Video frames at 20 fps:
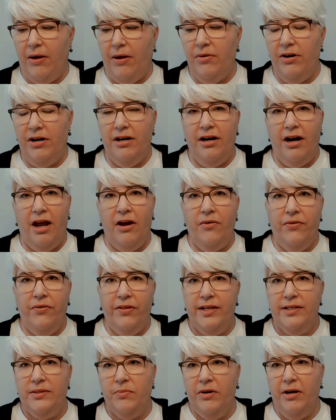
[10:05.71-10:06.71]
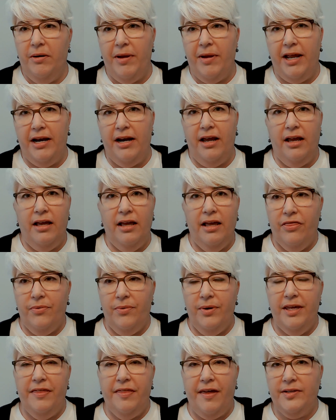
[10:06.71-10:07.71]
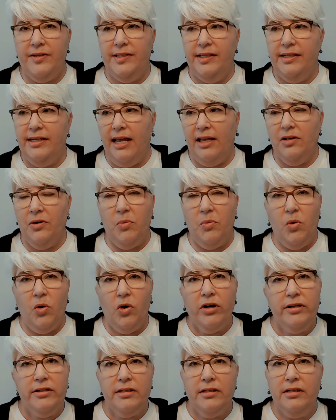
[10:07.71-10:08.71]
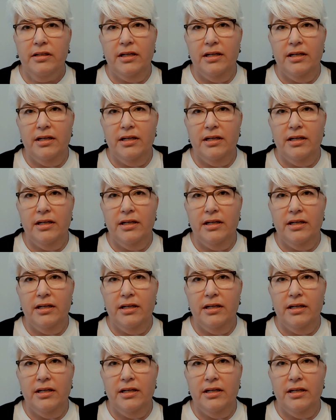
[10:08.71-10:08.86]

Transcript: I would have known this would have been a $3,000 wart,